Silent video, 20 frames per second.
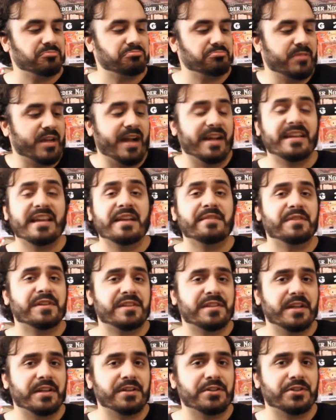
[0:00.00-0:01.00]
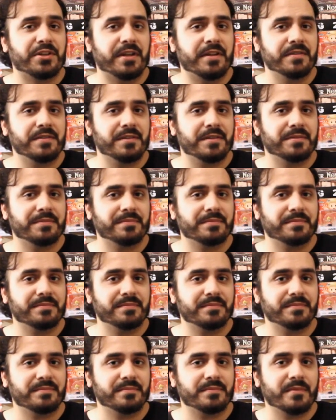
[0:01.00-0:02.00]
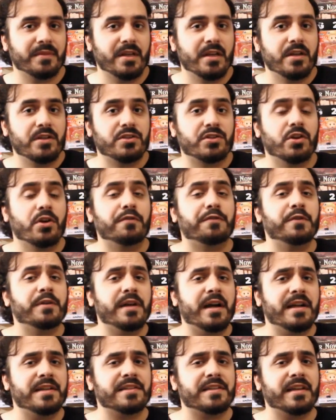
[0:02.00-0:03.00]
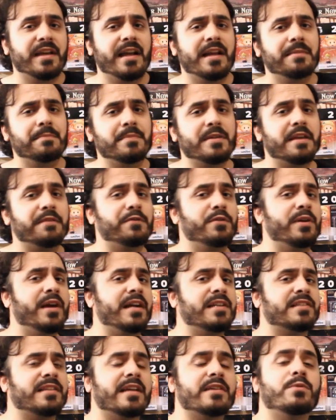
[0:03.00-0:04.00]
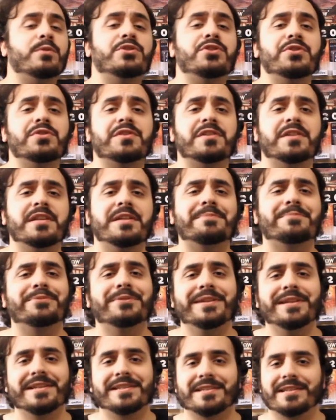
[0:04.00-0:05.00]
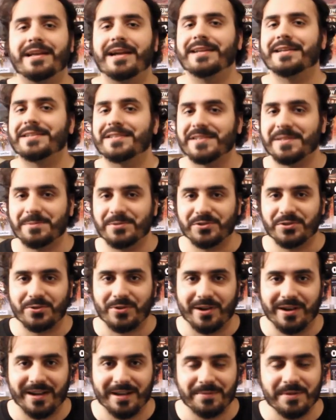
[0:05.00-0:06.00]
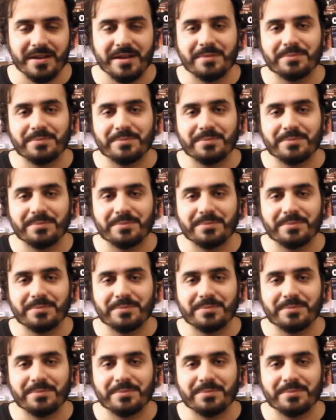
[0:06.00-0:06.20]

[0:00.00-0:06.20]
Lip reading: I gave it a second chance. So if you guys like what you see, please like and subscribe.